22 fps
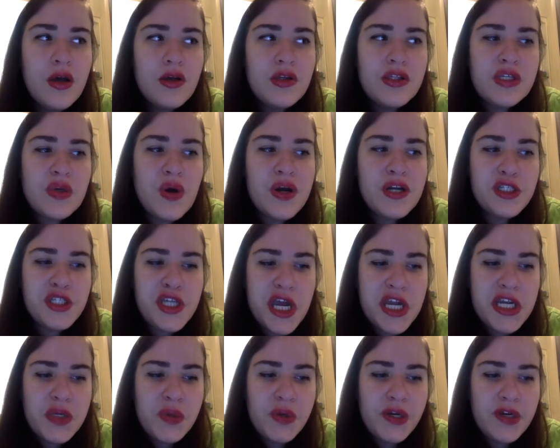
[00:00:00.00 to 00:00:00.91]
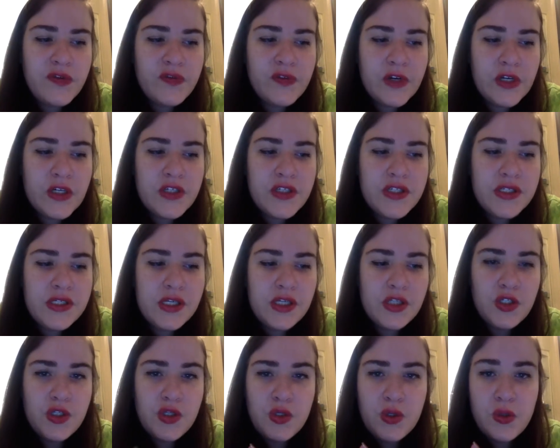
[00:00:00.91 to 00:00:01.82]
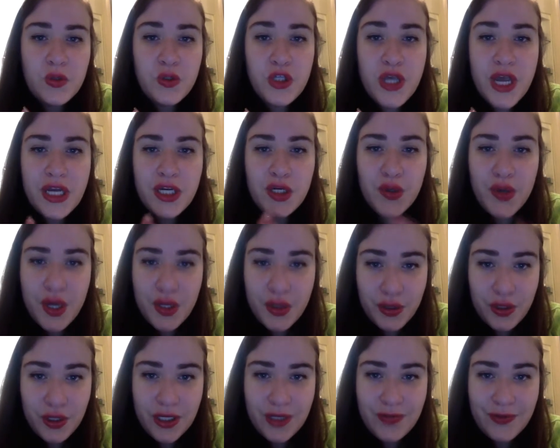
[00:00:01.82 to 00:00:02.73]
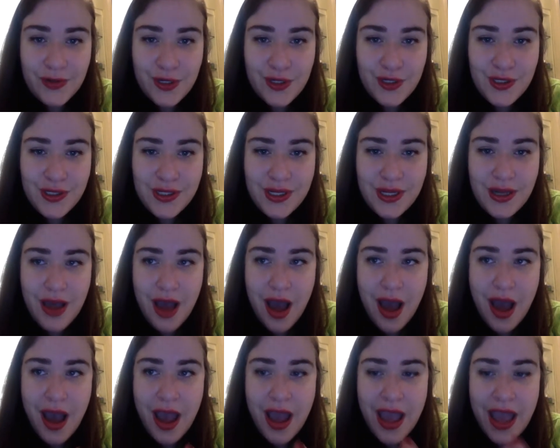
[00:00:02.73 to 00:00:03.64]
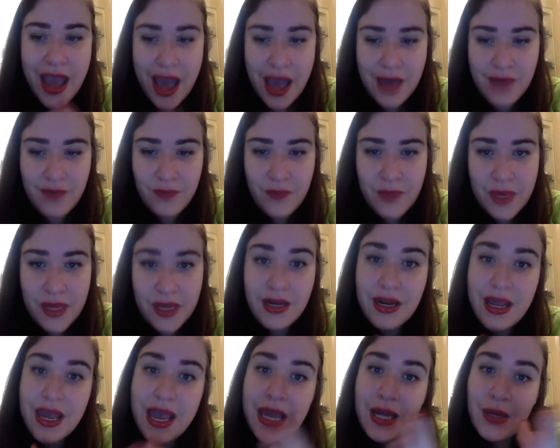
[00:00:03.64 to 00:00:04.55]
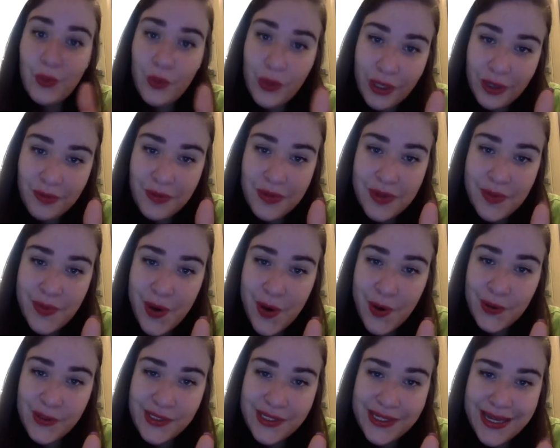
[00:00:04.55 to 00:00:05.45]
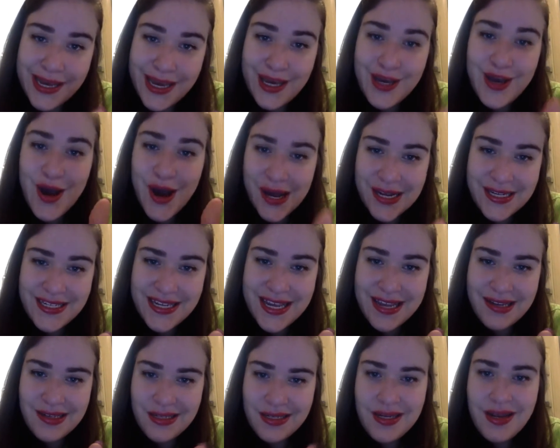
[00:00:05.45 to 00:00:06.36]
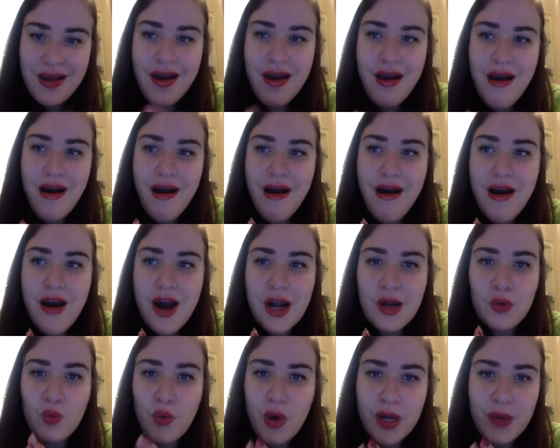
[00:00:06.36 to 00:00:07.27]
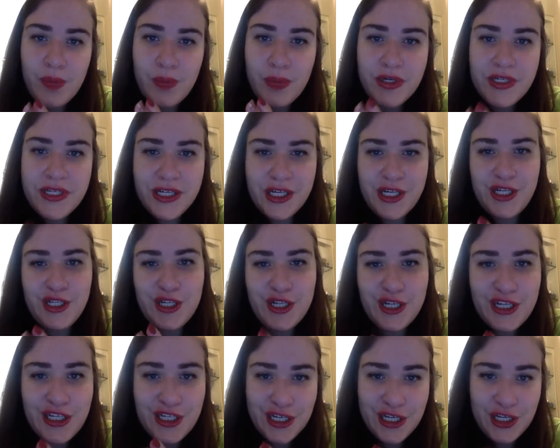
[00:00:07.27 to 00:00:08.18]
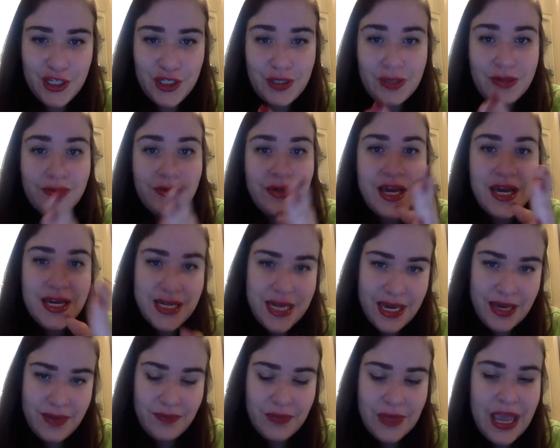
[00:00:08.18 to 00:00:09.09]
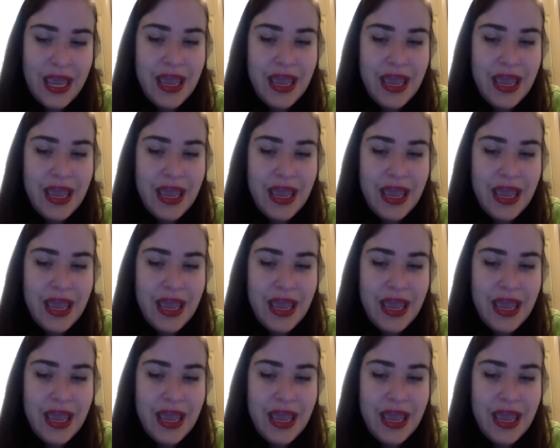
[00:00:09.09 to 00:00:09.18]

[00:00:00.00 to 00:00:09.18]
So on January 1st to January 31st, I have been and will be posting content on one particular condition a day.